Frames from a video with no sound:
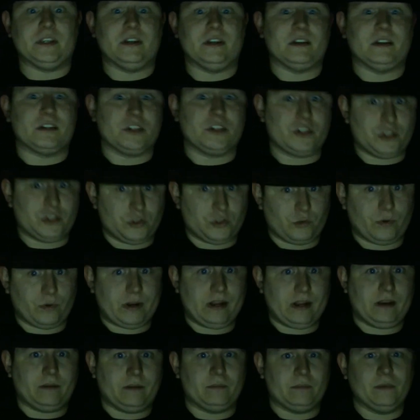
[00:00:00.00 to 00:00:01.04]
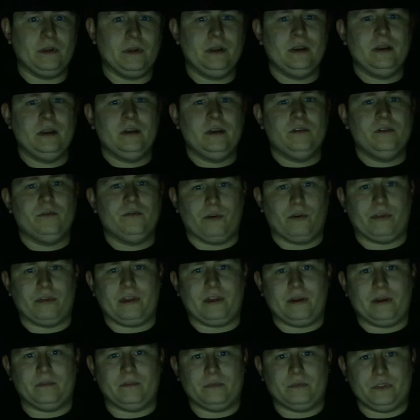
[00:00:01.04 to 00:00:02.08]
extreme for
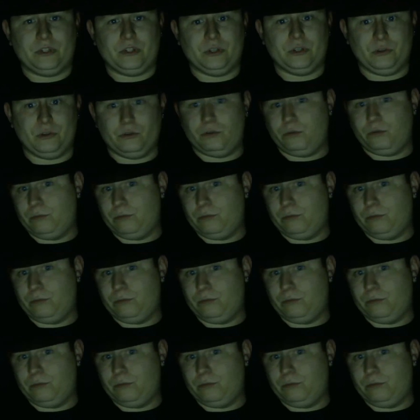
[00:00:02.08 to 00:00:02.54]
them to